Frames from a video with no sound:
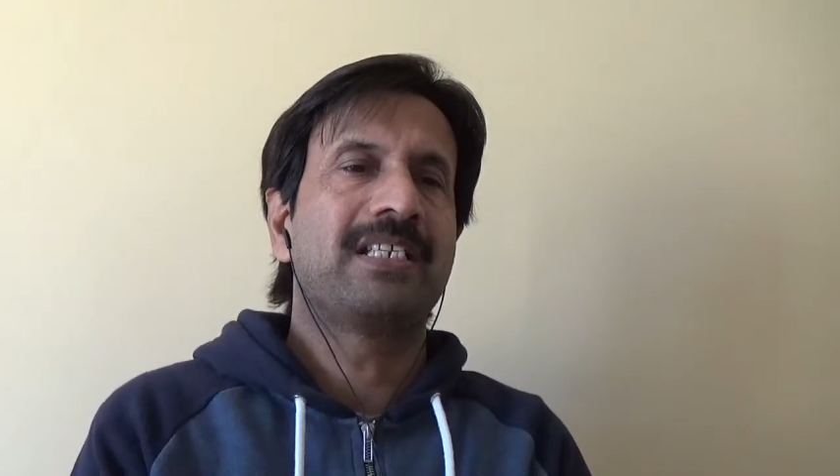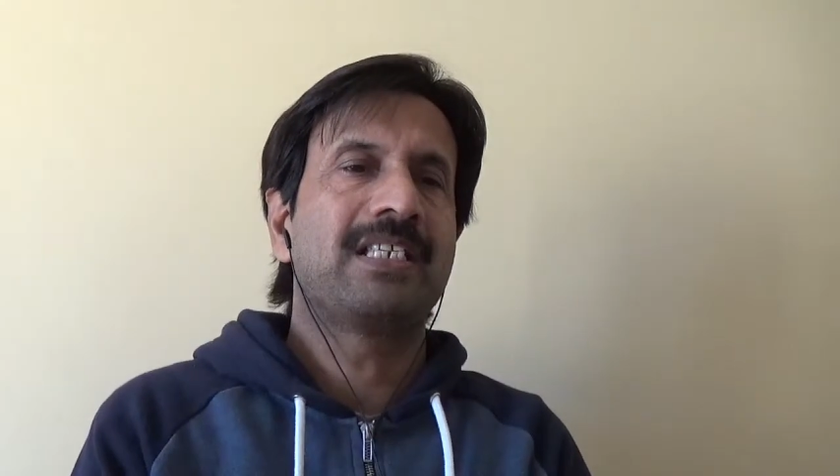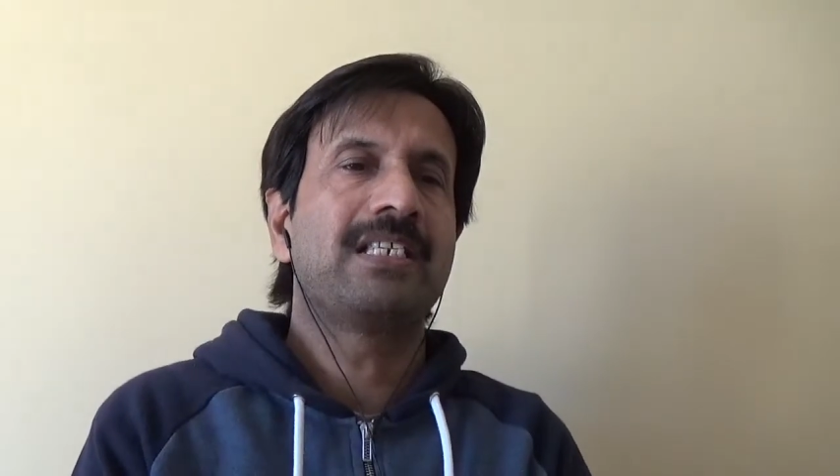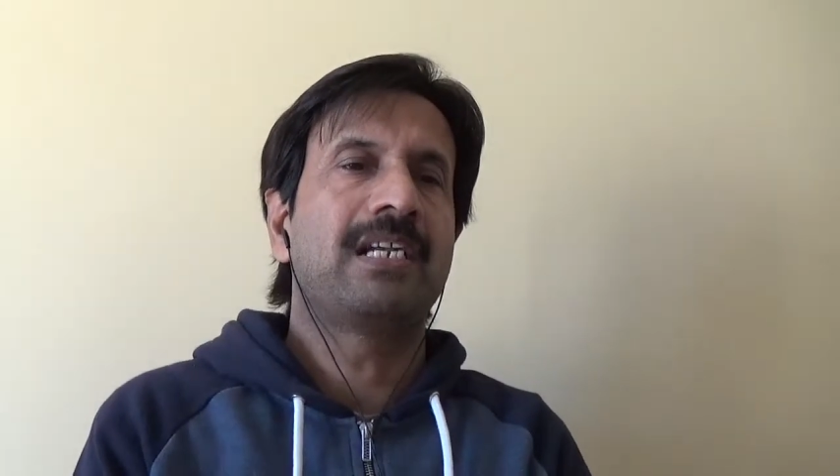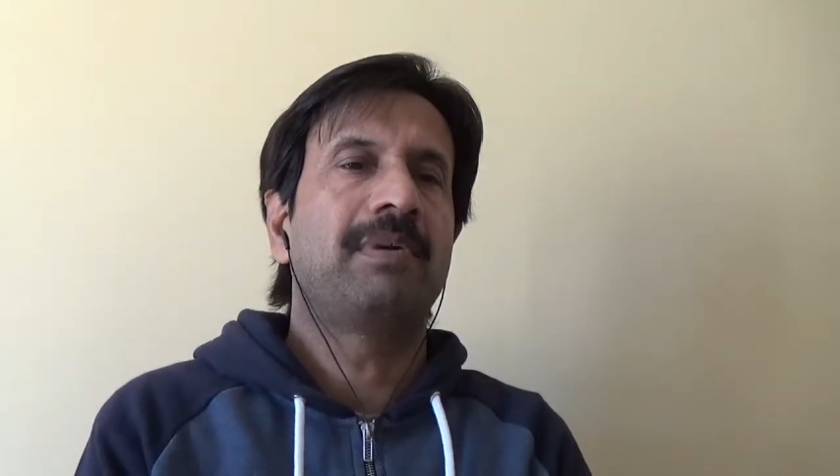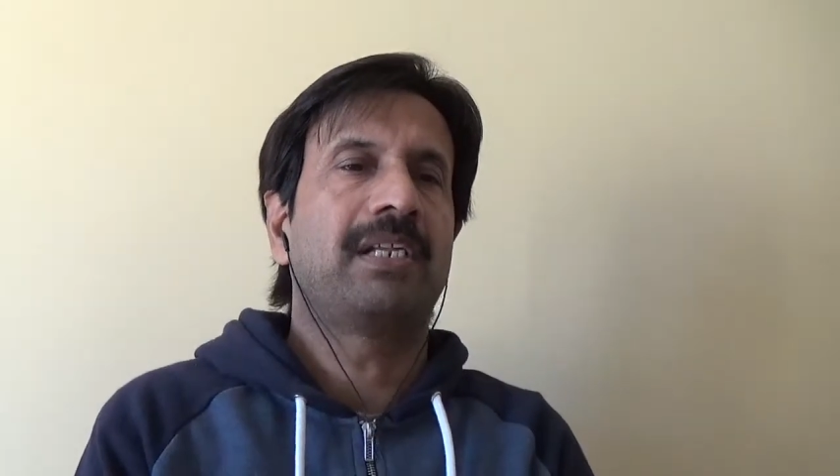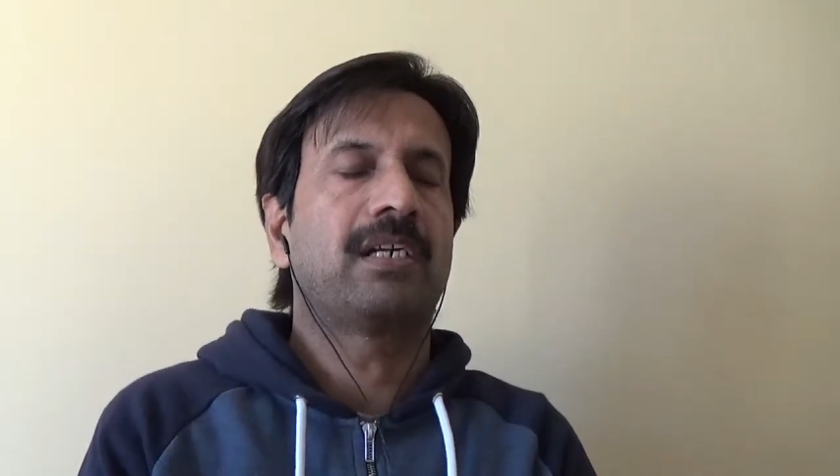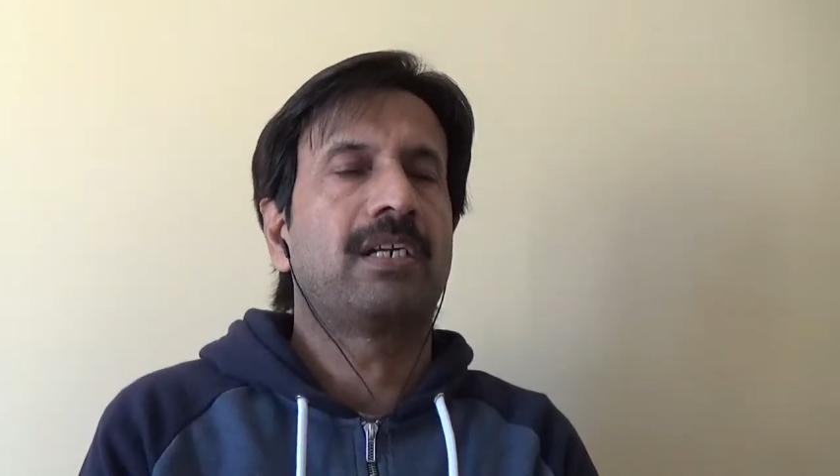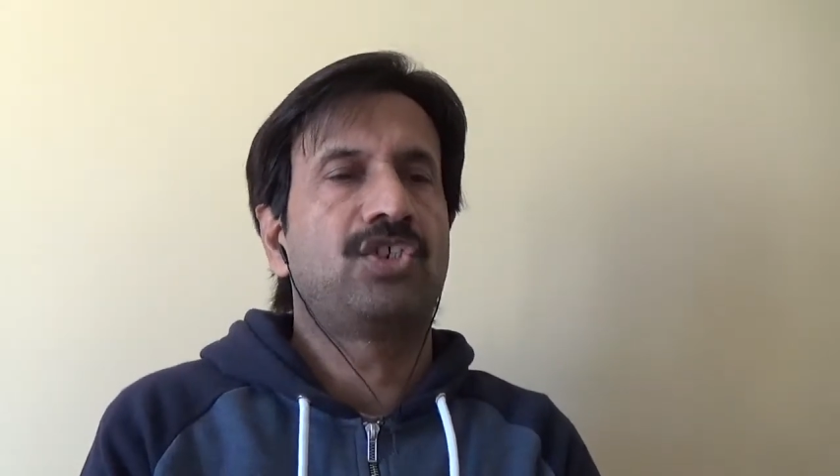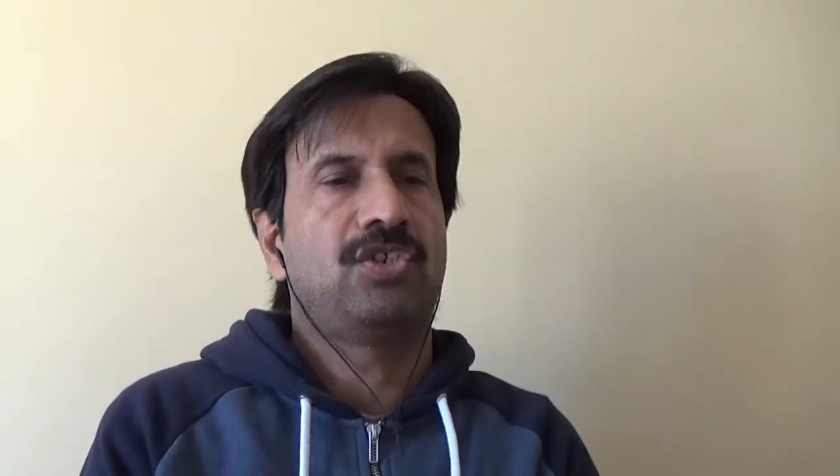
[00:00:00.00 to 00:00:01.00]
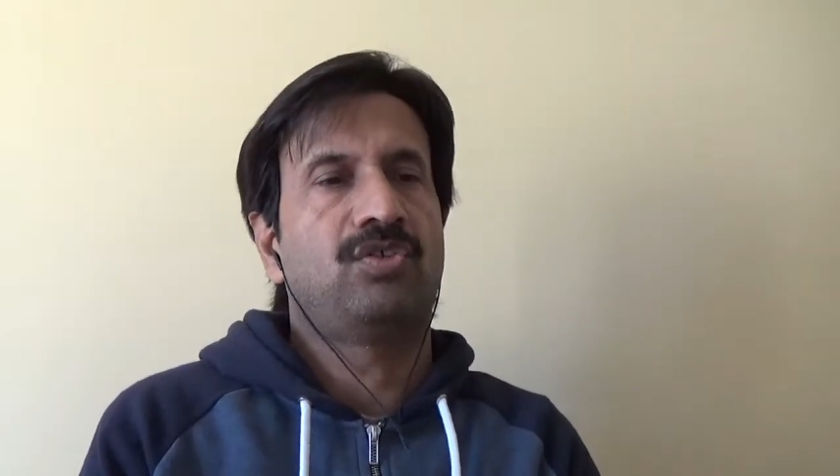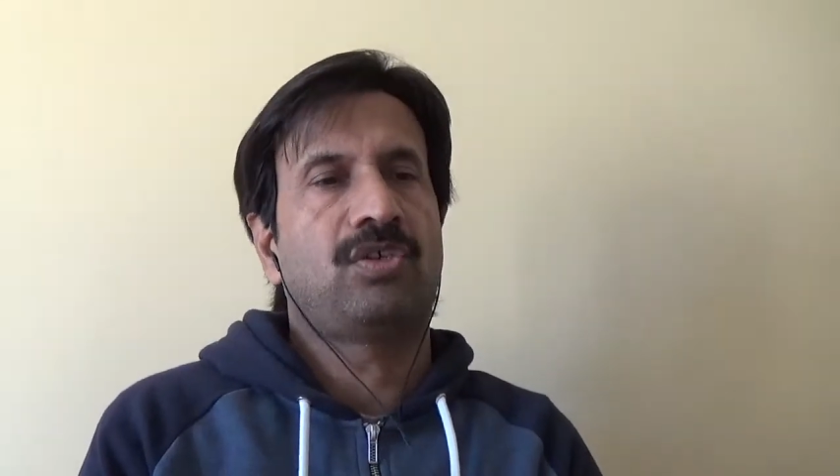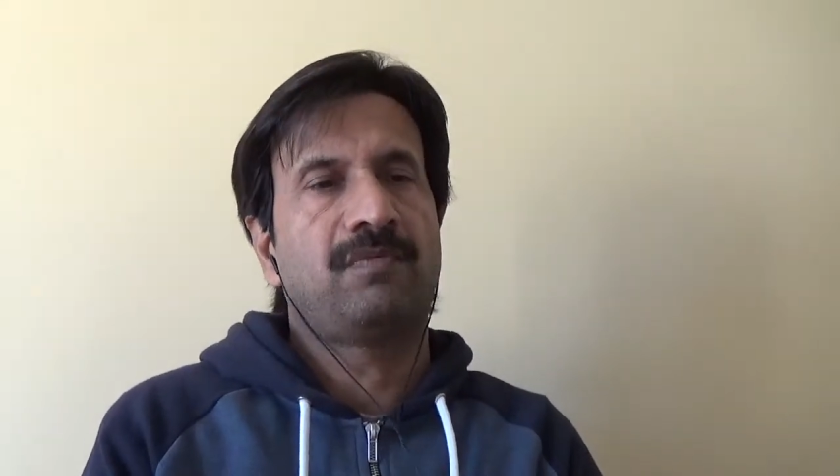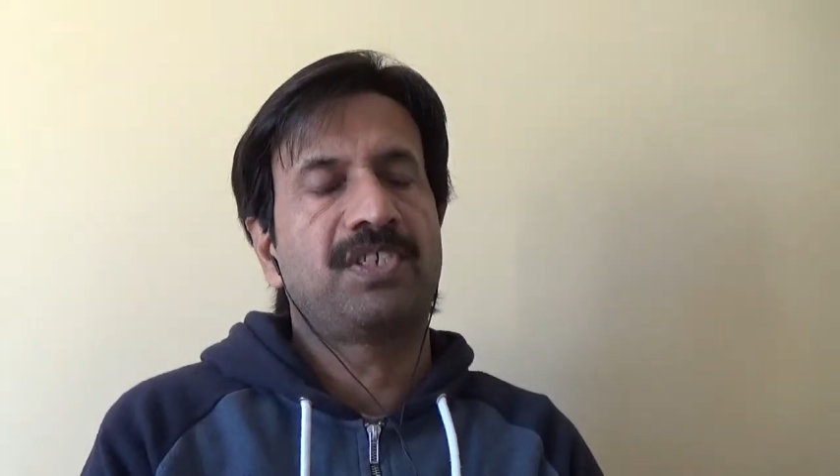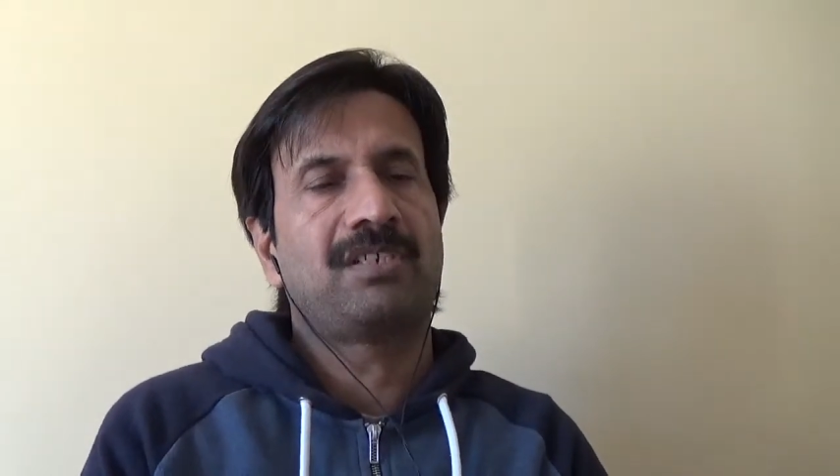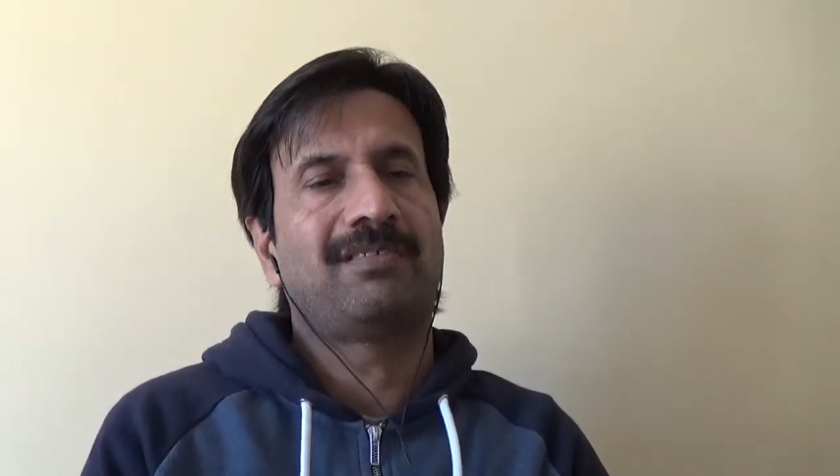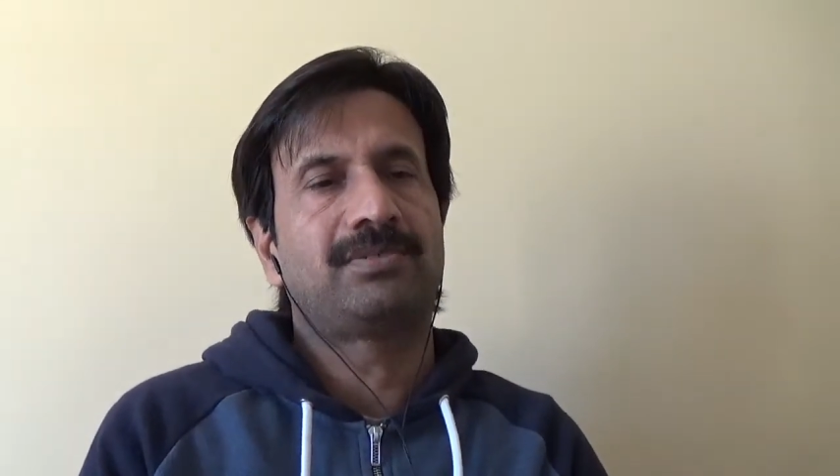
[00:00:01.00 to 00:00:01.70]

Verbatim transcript: disease any medical condition you can visit our